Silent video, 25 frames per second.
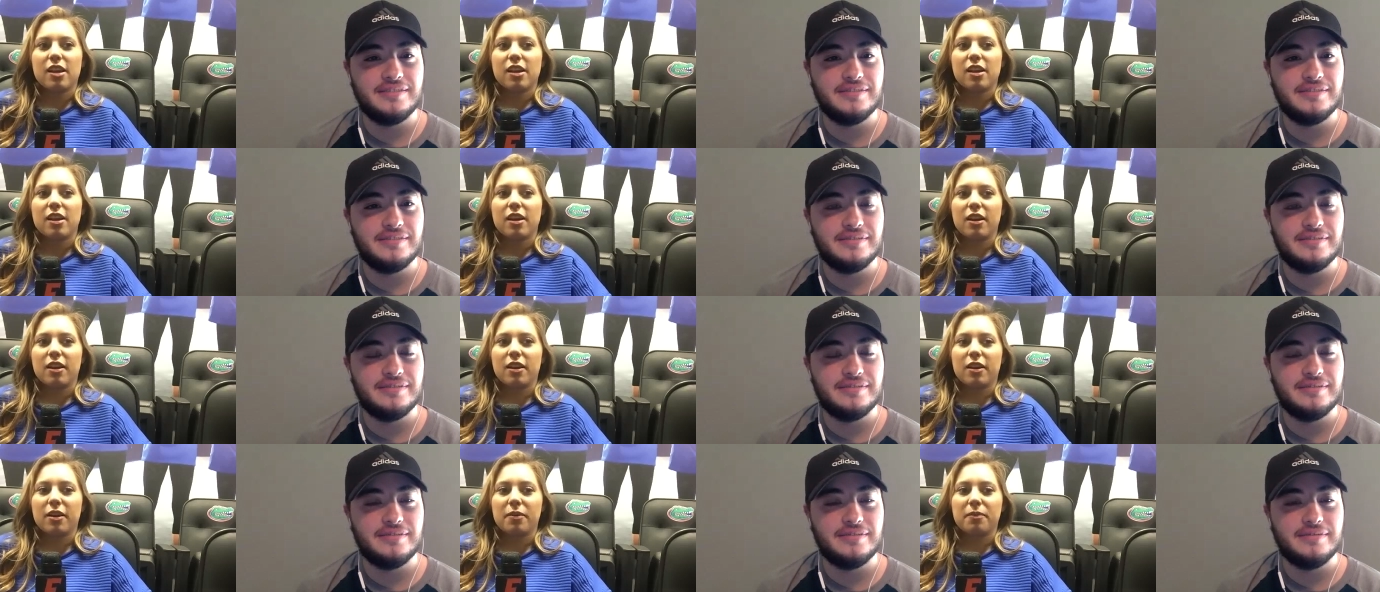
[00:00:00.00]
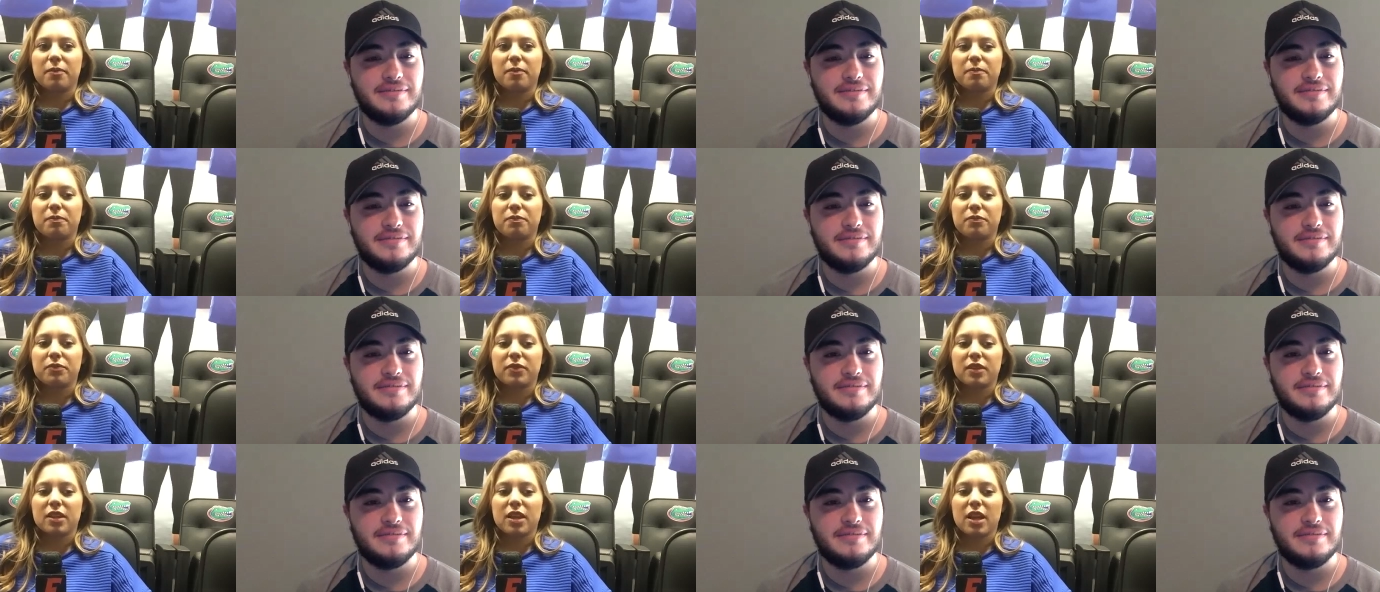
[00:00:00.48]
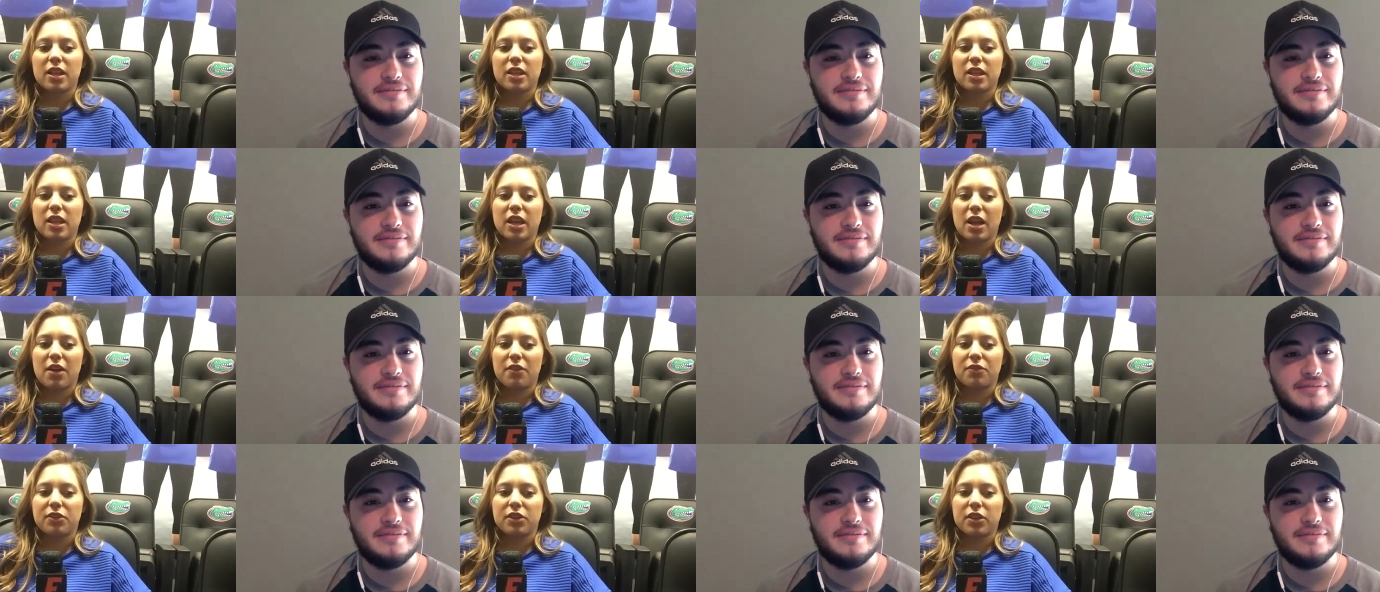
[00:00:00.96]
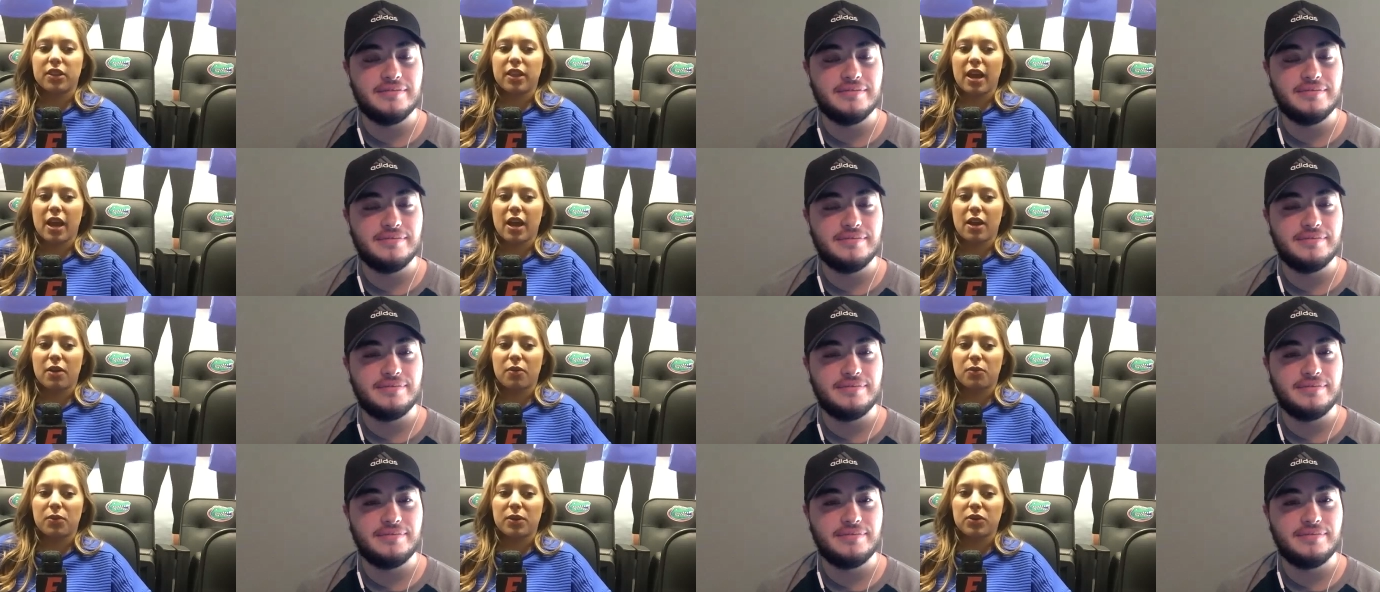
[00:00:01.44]
Speaker 1: And then after that,
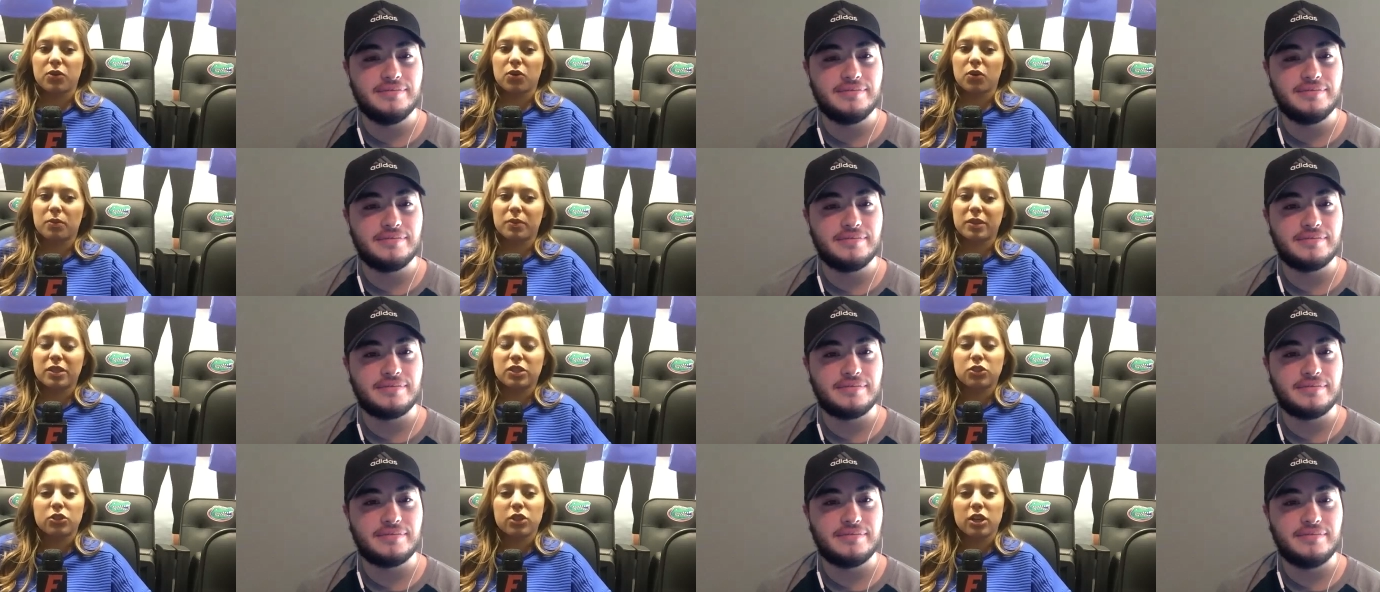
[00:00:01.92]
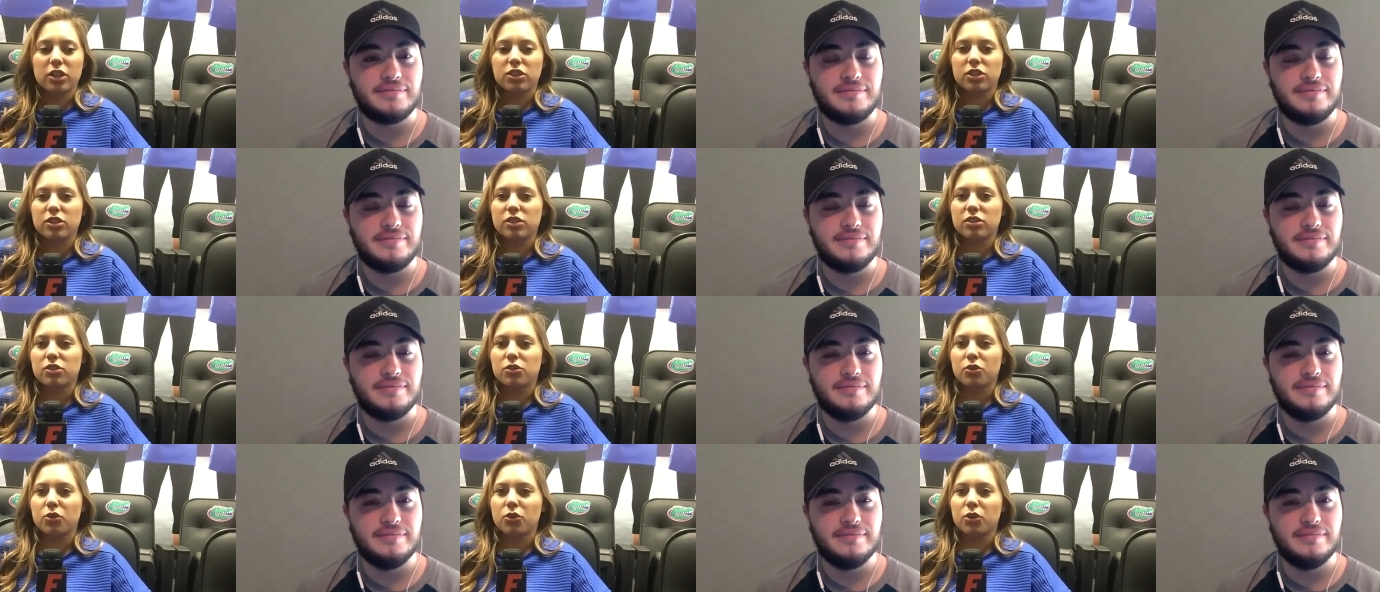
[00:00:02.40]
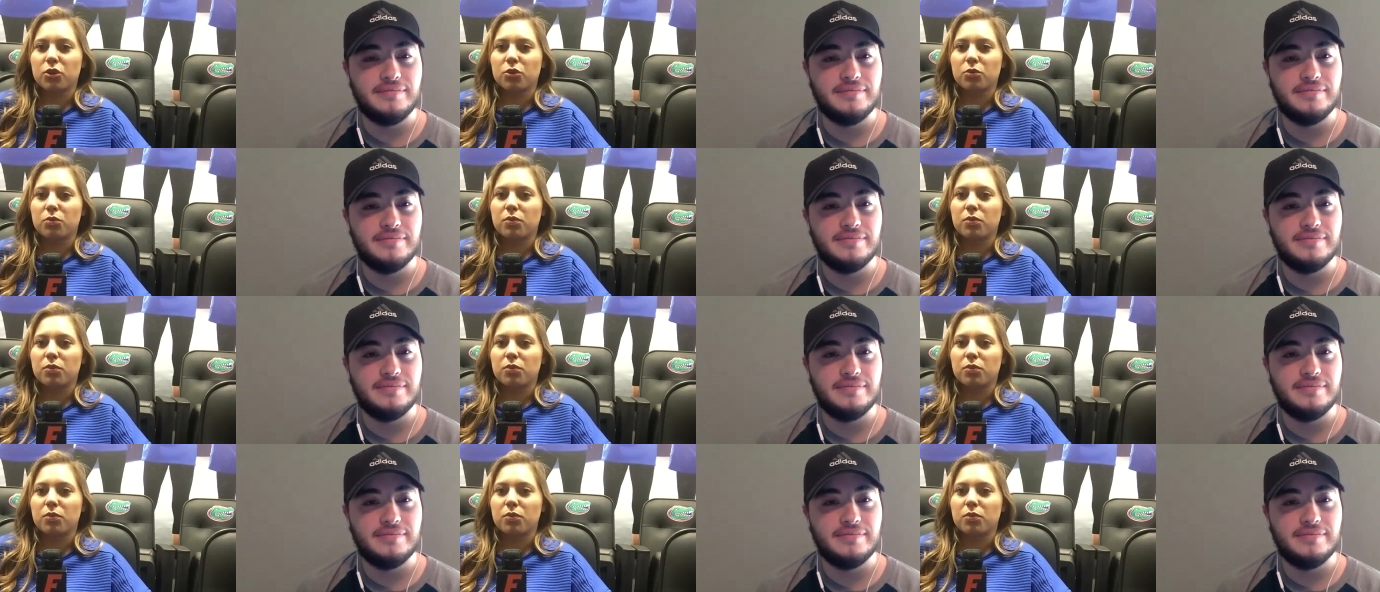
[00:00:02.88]
we normally stretch as a group,